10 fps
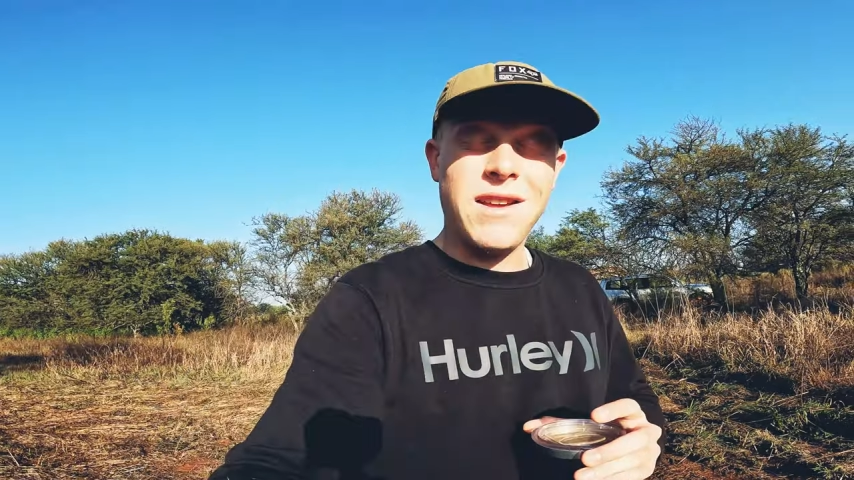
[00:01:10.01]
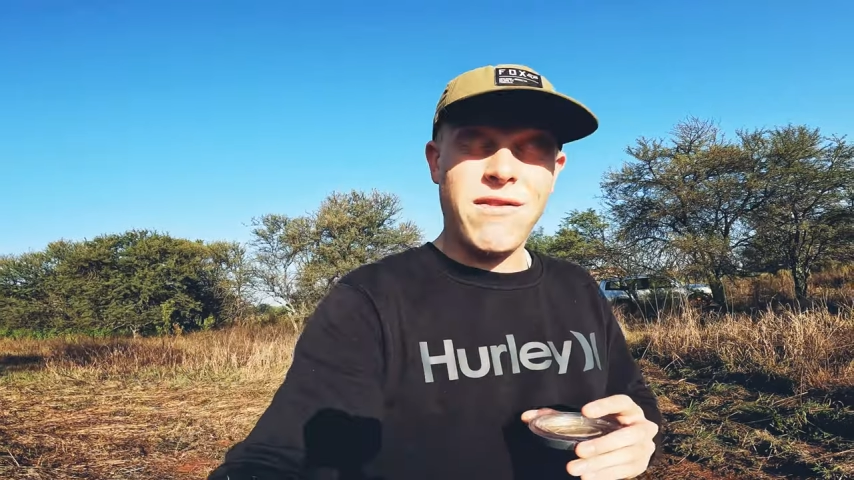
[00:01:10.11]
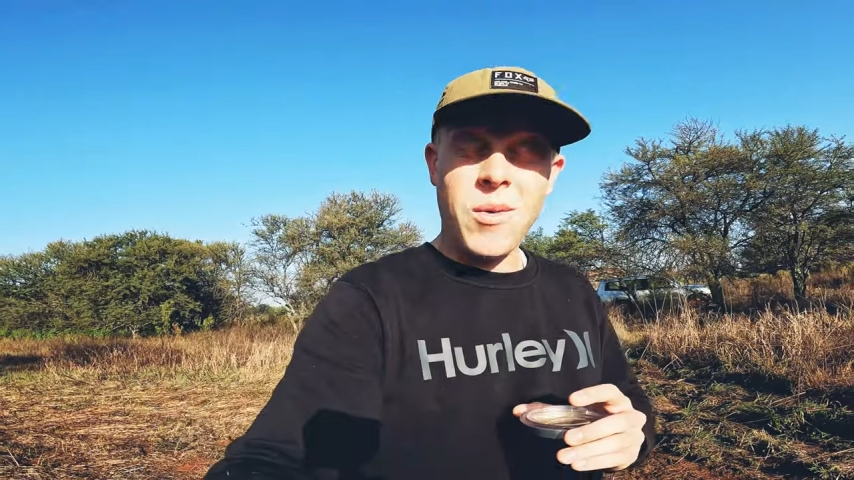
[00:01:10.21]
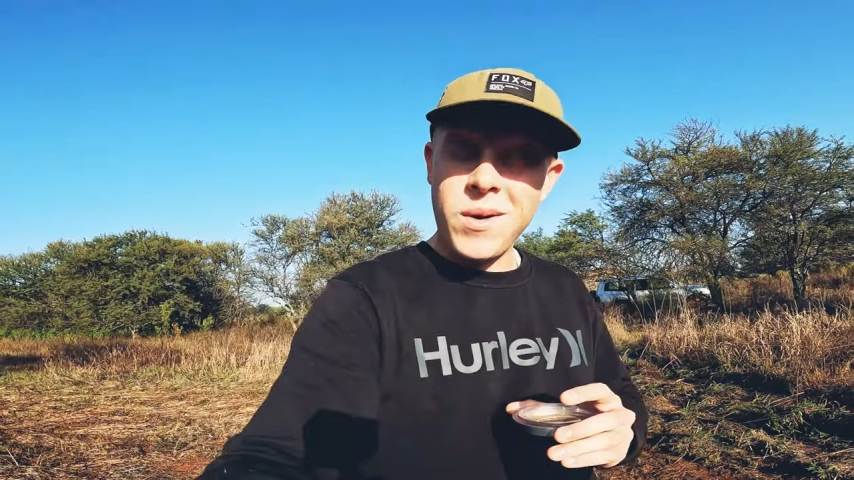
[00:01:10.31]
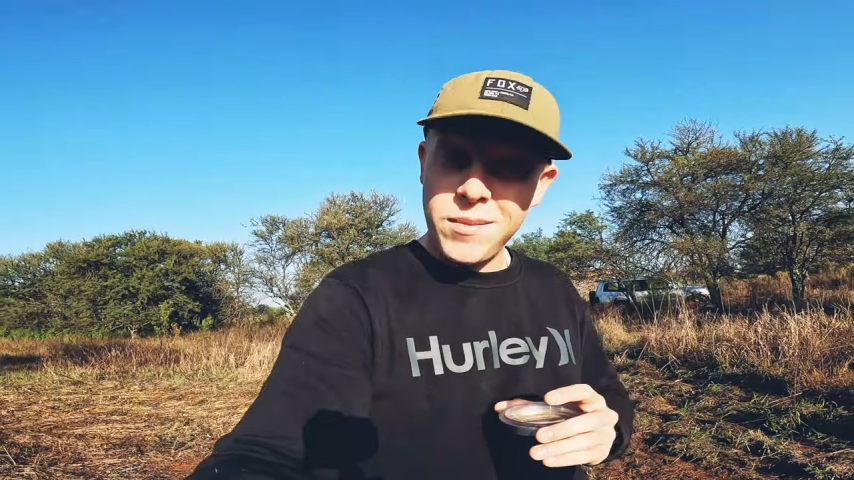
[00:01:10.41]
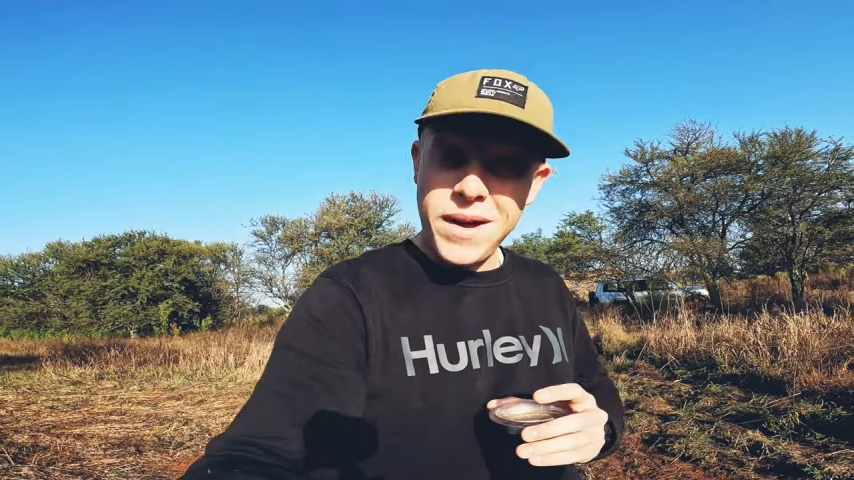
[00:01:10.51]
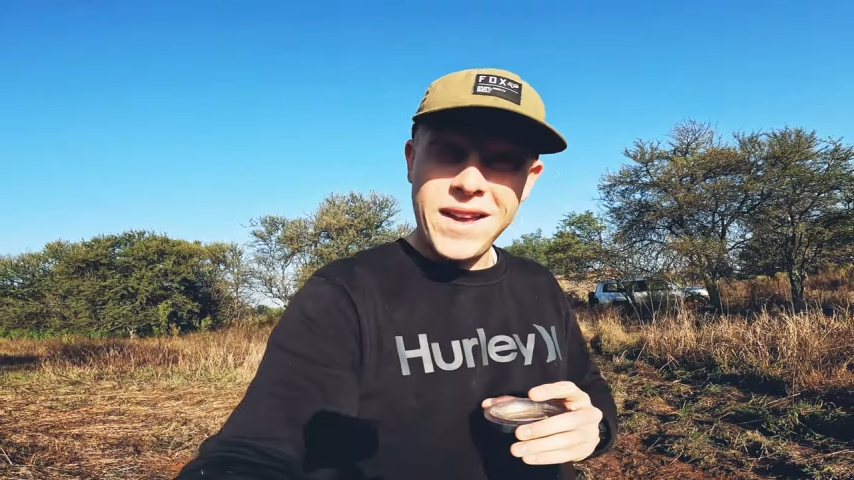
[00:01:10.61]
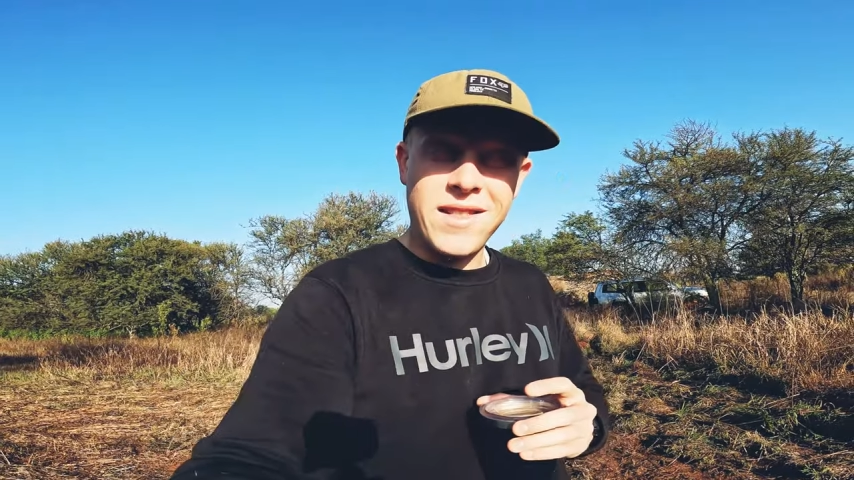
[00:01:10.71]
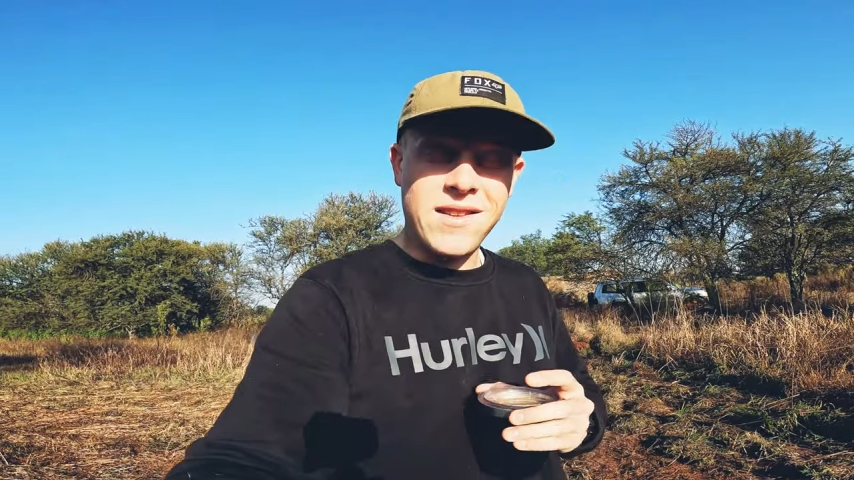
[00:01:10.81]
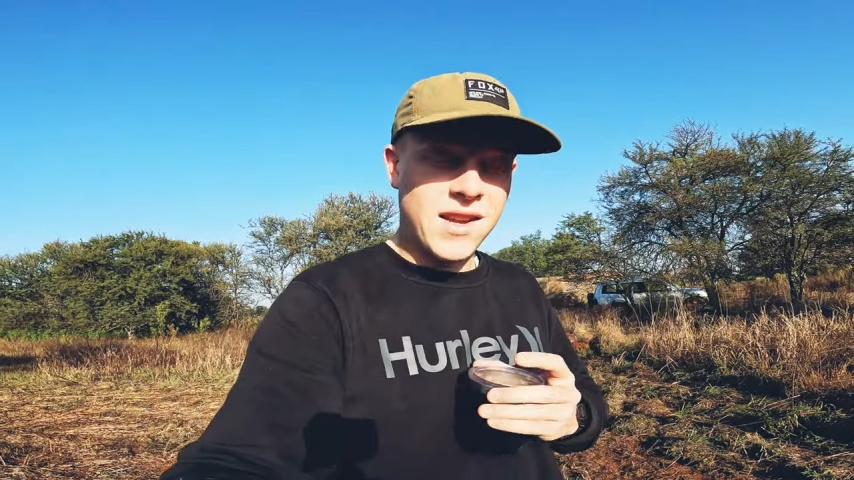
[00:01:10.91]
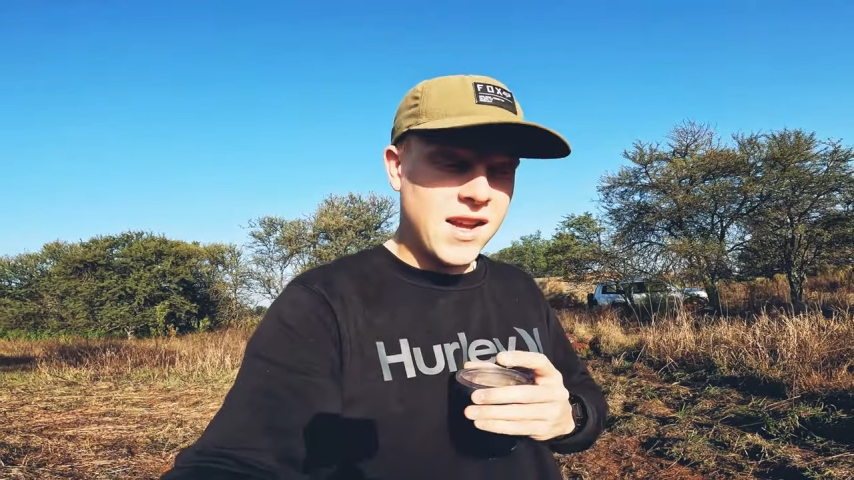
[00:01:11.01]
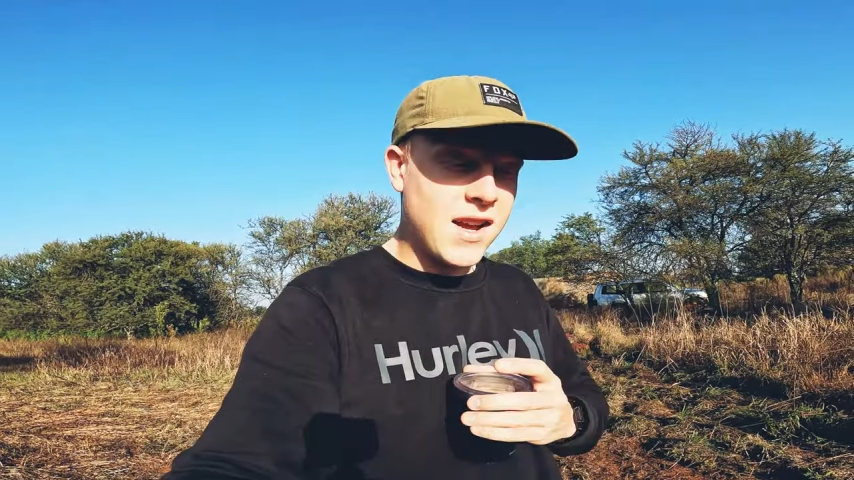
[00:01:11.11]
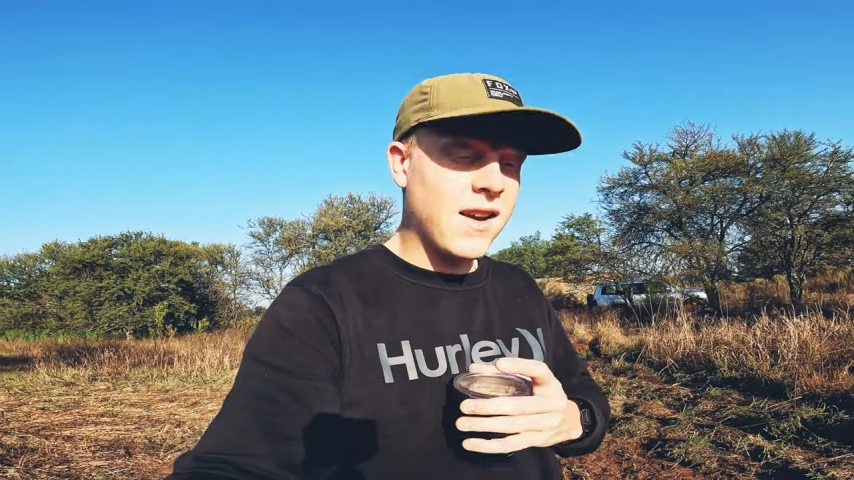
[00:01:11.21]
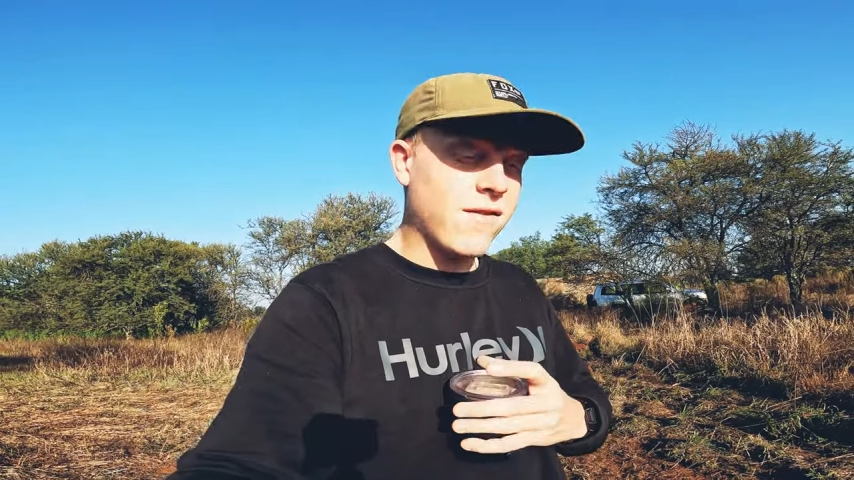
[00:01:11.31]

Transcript: if I want to make this year,